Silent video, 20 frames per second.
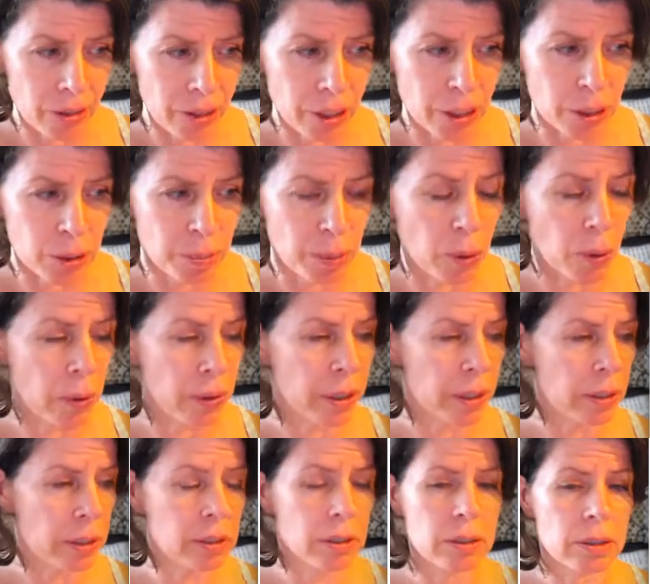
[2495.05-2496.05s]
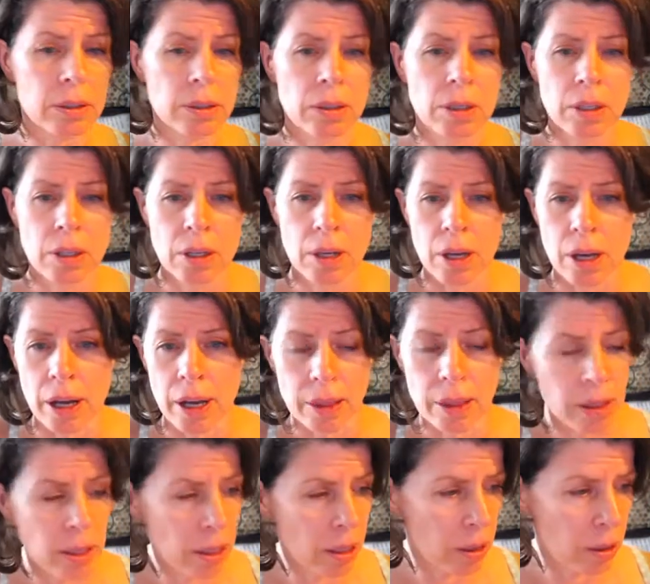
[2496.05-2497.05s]
this point, I
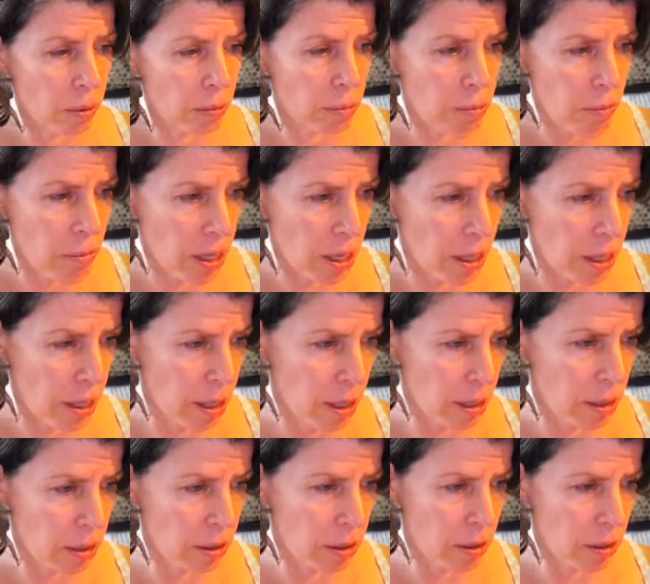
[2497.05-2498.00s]
think me